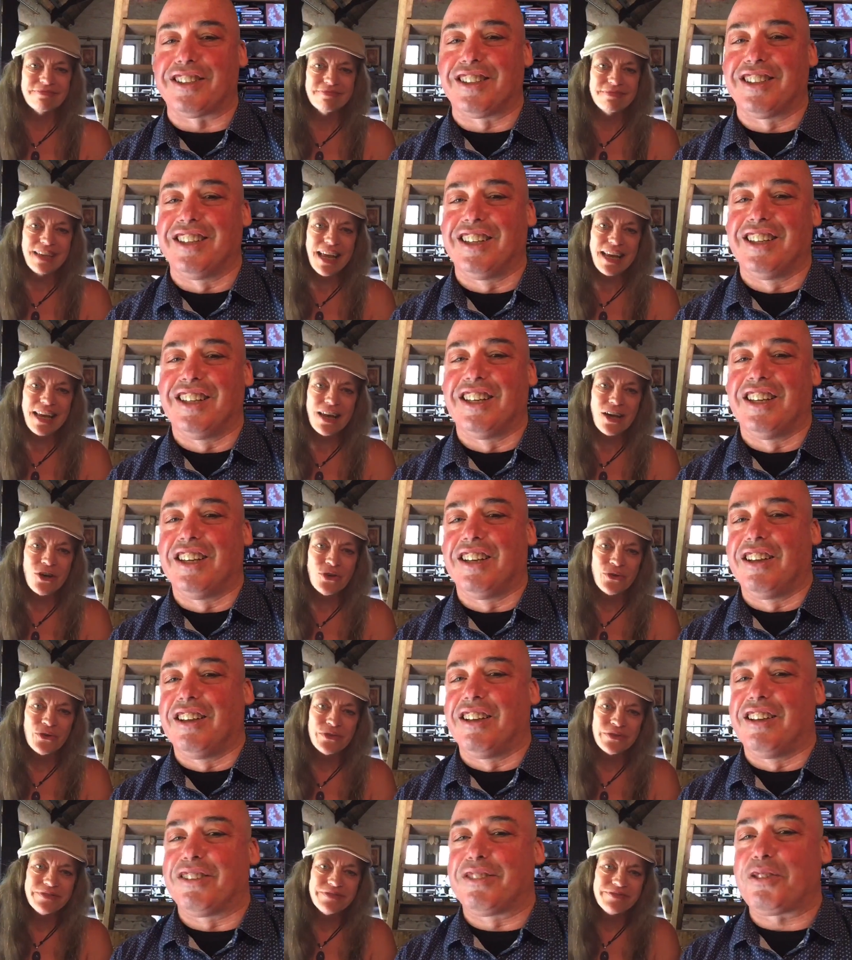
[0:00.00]
Speaker 1: Hello.
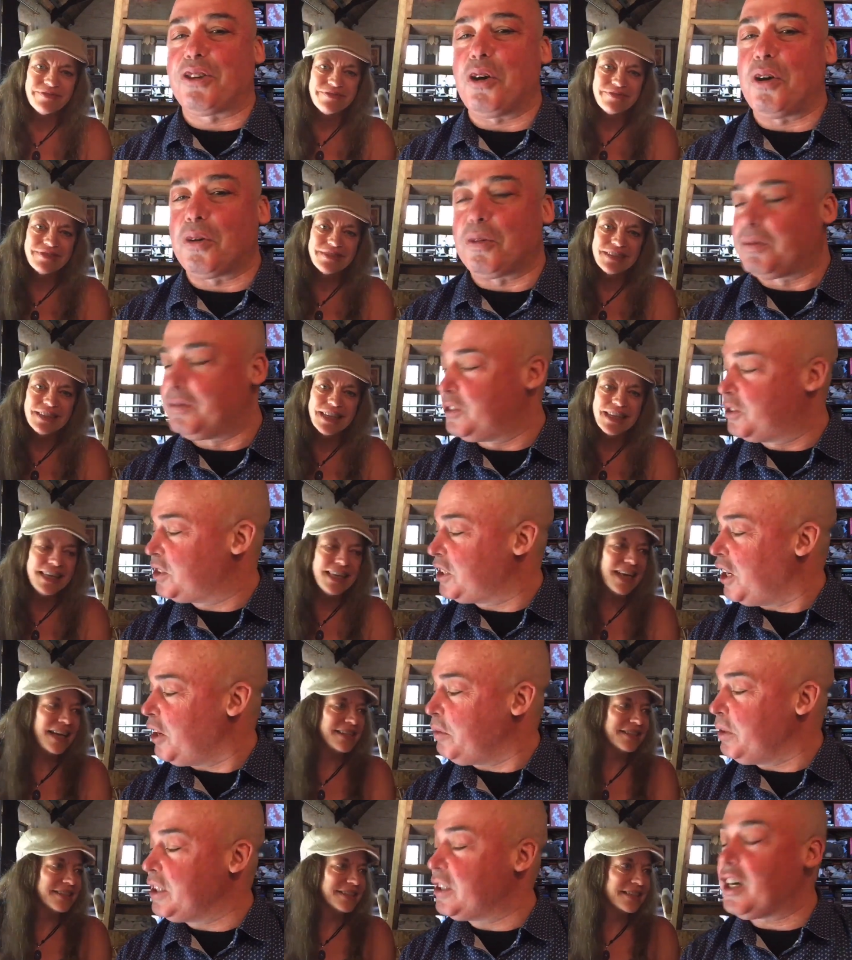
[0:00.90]
So, shall
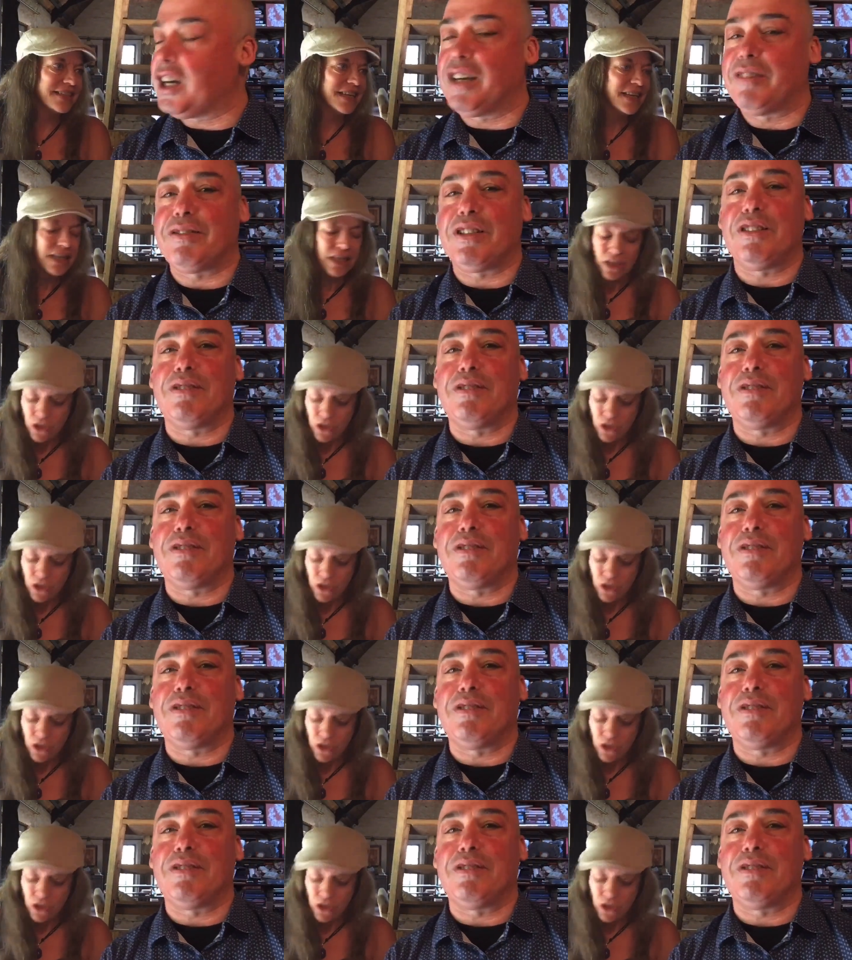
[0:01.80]
yes. we dive in,